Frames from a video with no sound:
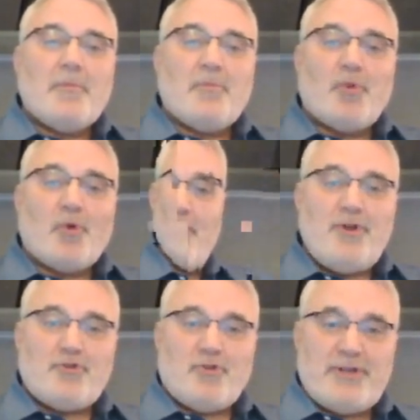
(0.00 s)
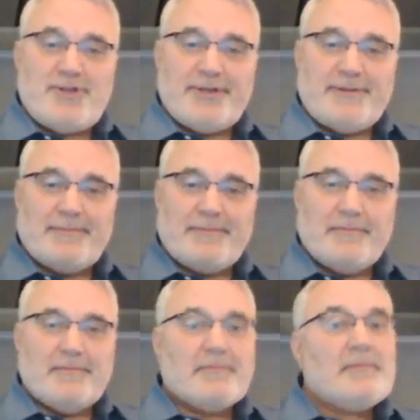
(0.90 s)
Poor nutrition.
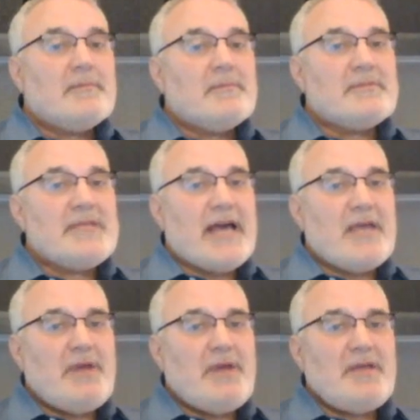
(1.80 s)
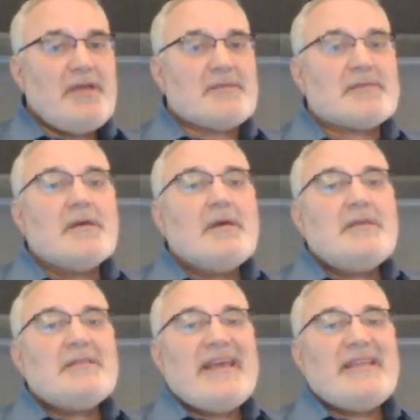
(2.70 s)
Diabetes
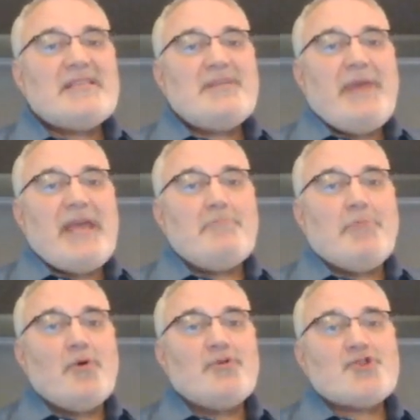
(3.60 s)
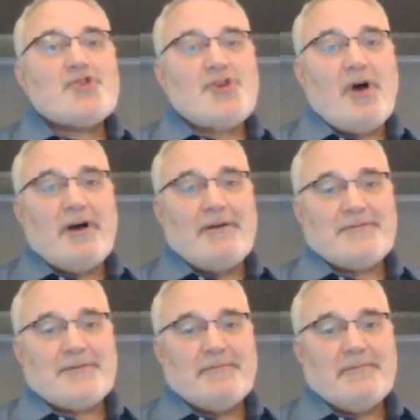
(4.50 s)
tends to make bones soft.
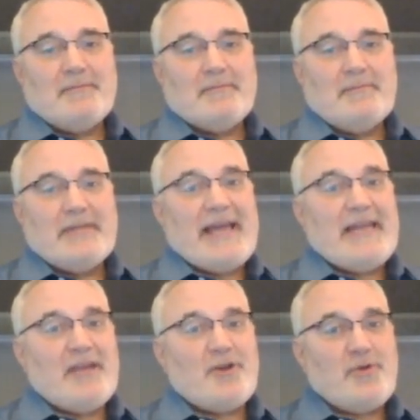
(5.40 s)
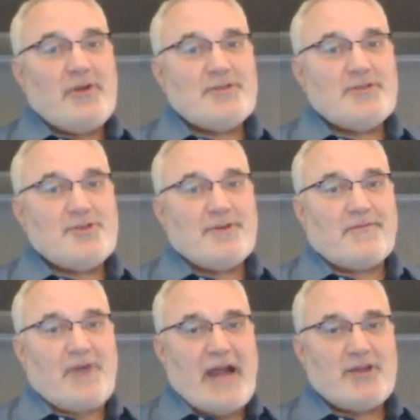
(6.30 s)
That increases your
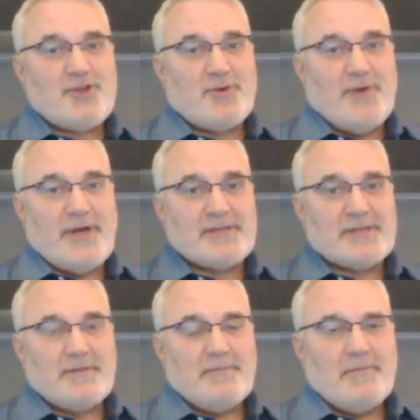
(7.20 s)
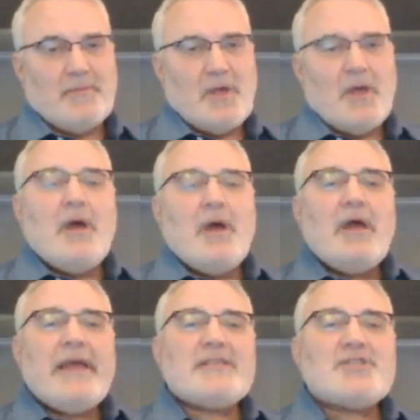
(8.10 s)
fracture risk.
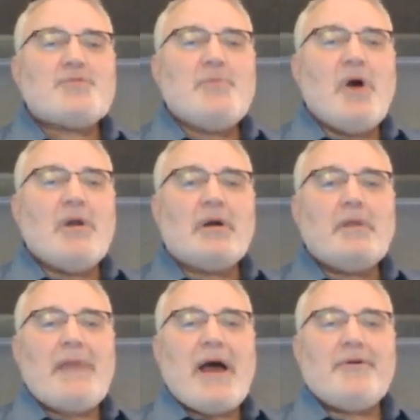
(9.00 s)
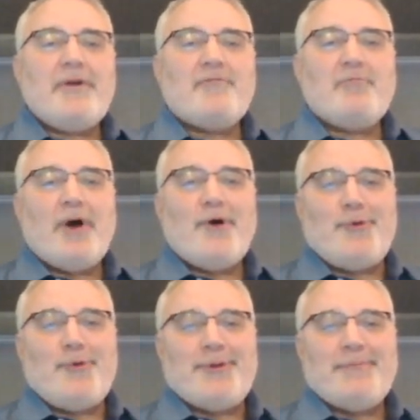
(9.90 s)
A smaller amount of
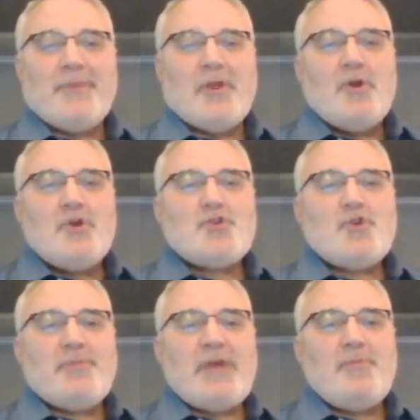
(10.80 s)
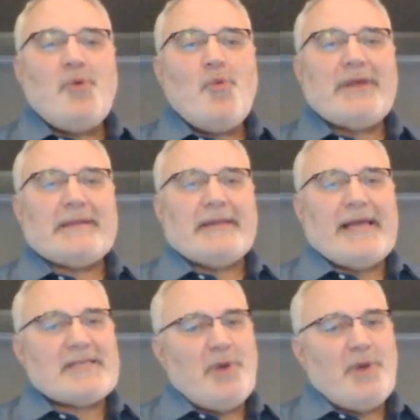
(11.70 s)
bone. So people with
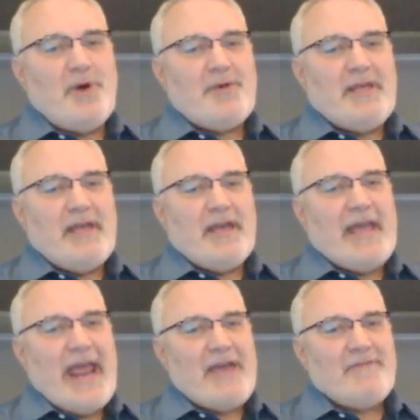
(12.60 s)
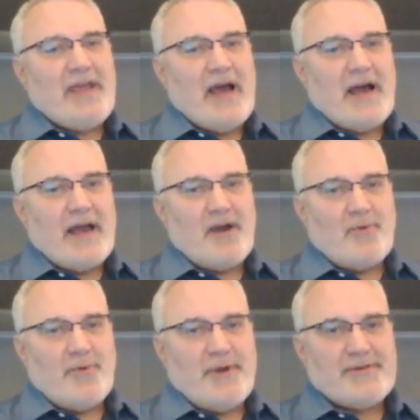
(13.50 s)
less bone, again, have a higher
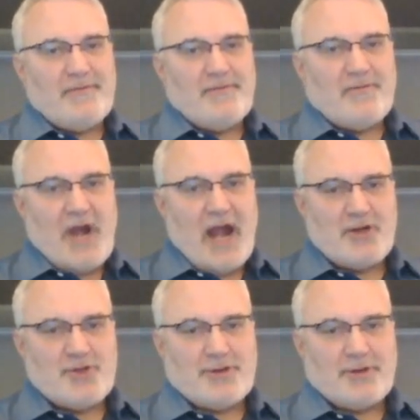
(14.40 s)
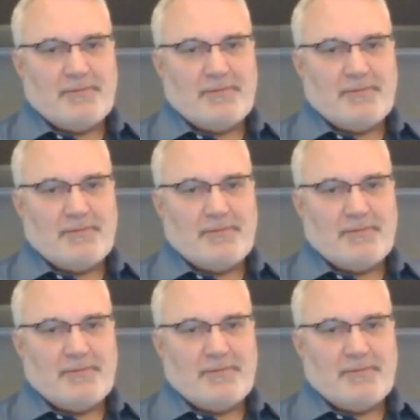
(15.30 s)
risk of fracture.